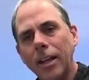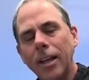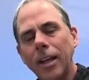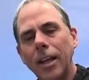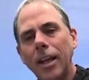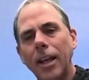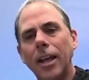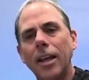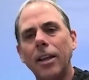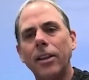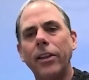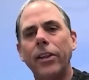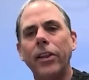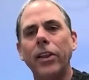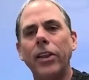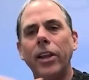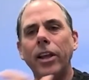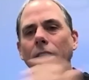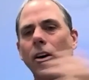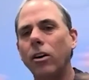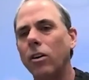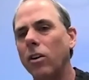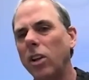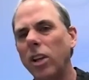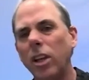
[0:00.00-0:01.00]
And
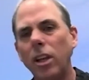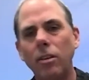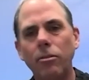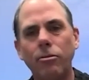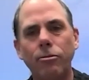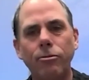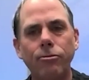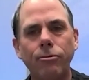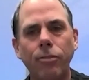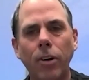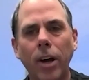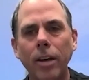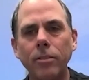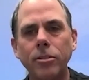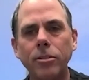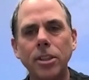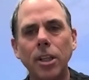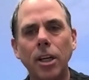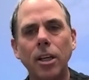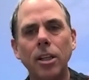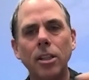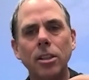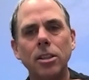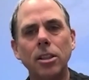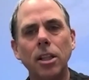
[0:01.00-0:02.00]
literally 5
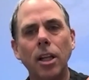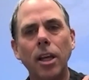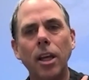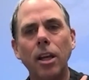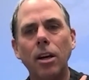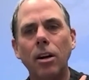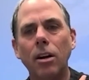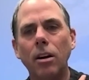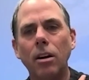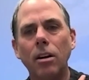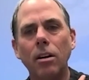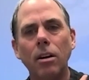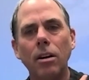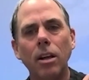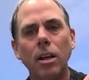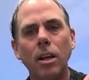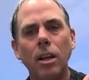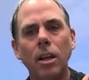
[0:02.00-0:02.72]
seconds later,